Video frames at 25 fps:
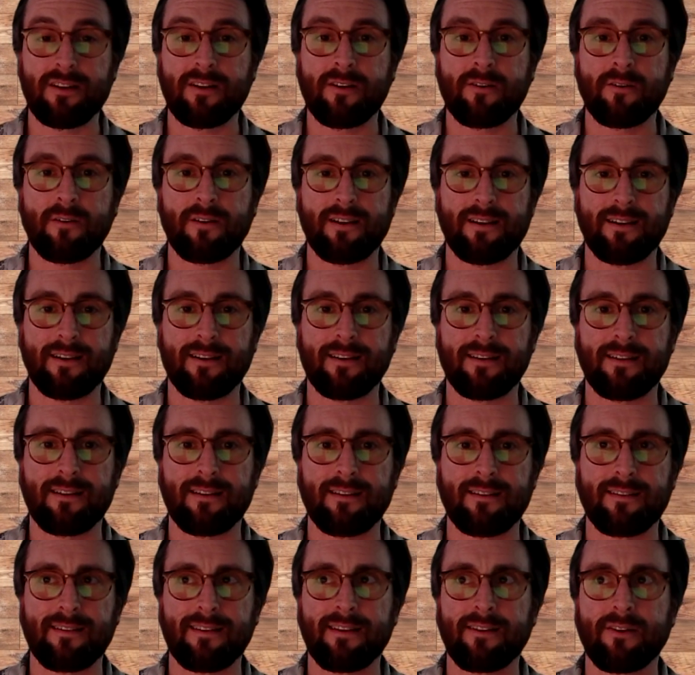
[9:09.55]

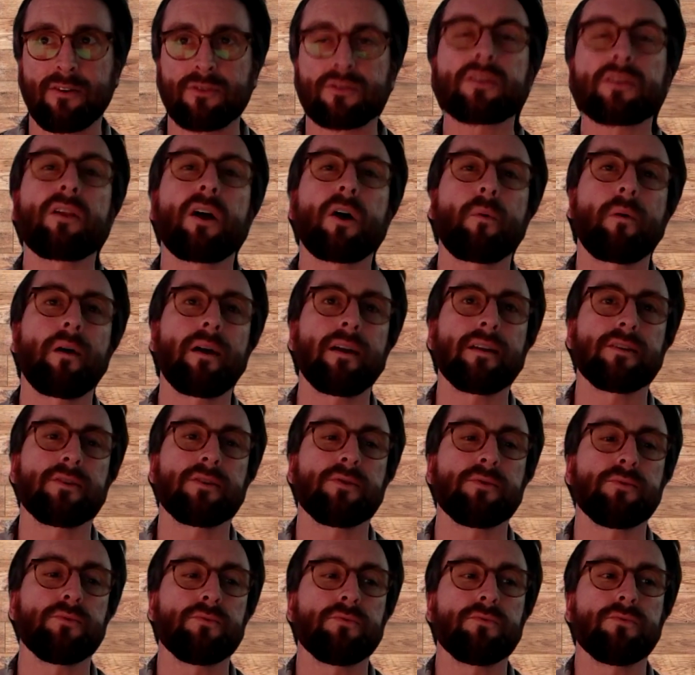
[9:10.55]
It goes a long
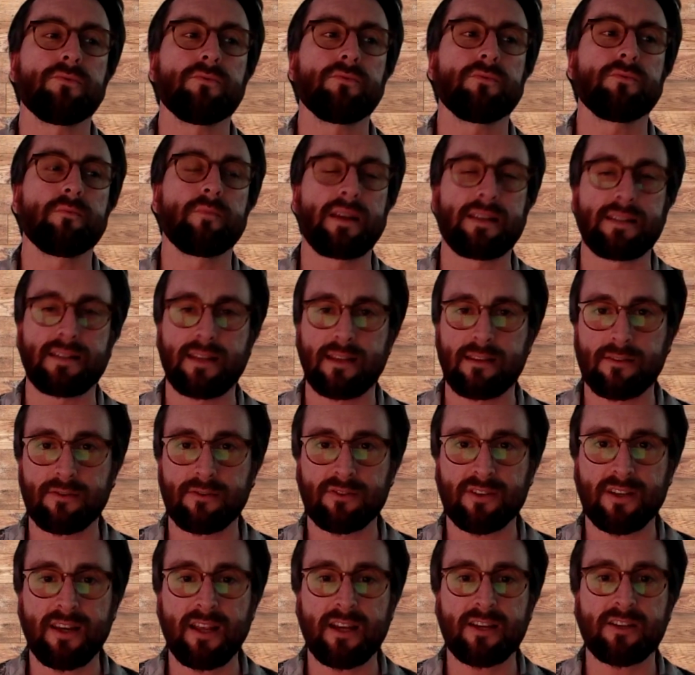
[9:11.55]
way to
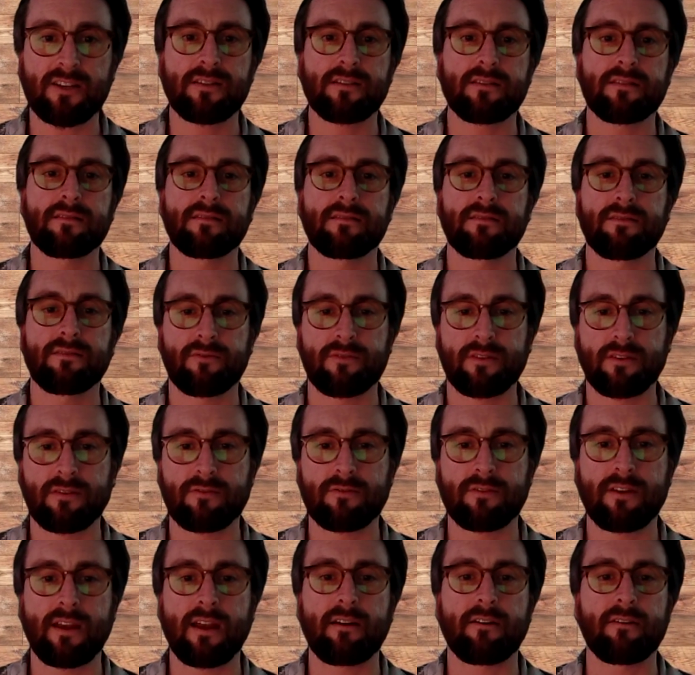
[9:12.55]
maintain those connections, show
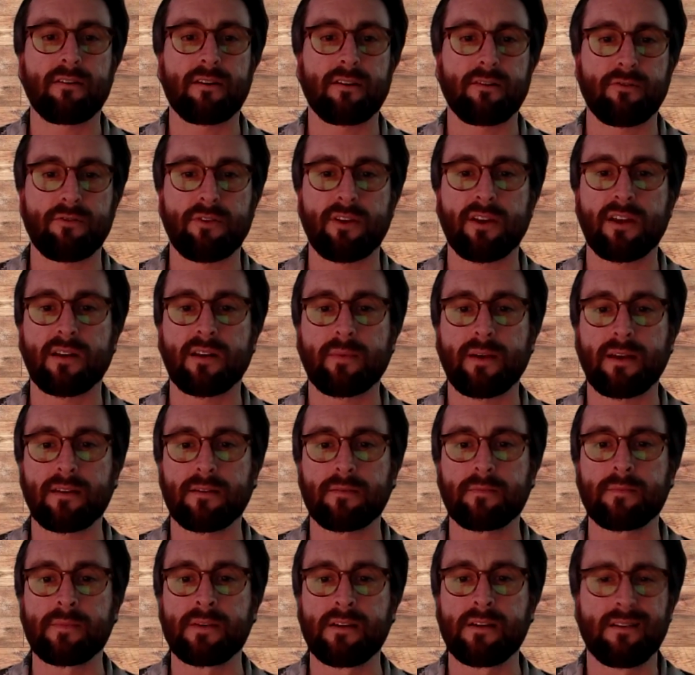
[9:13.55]
that you're caring and you're thinking
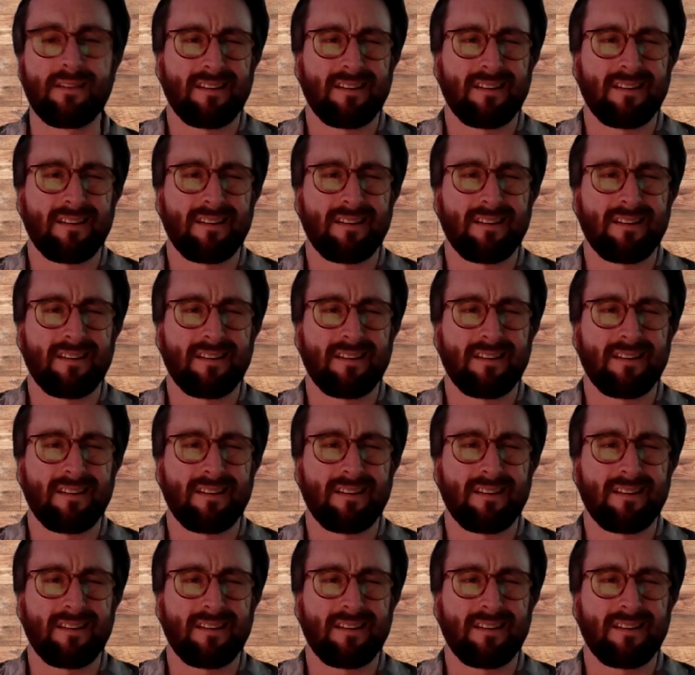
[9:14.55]
about them.